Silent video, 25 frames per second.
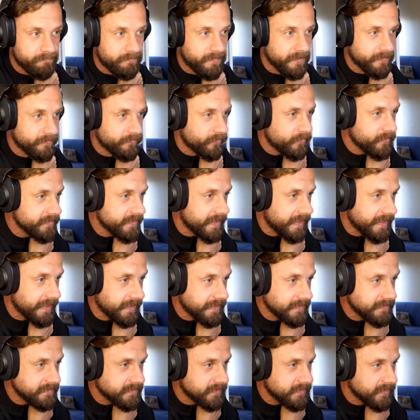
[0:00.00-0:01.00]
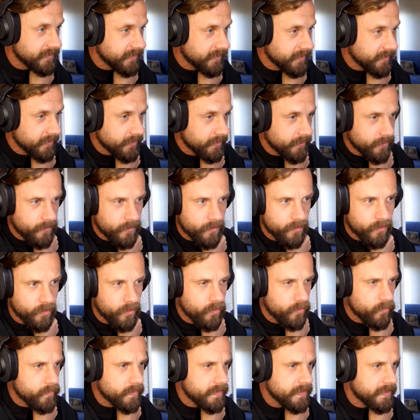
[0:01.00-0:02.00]
Before that,
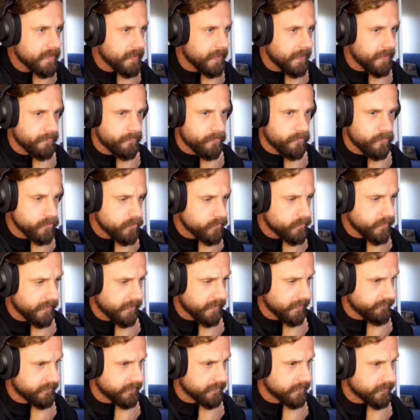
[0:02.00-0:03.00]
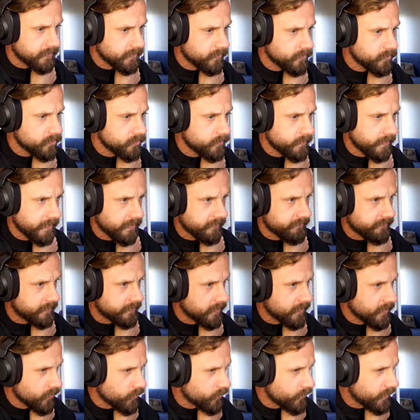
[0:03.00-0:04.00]
who do we have here? Who do we have
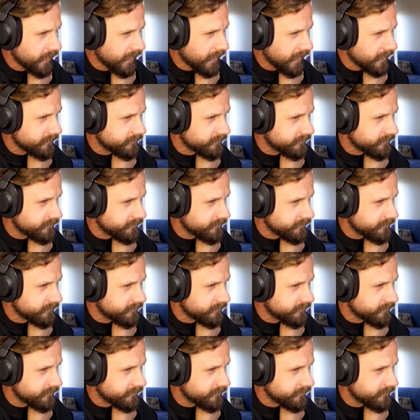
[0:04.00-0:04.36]
here? We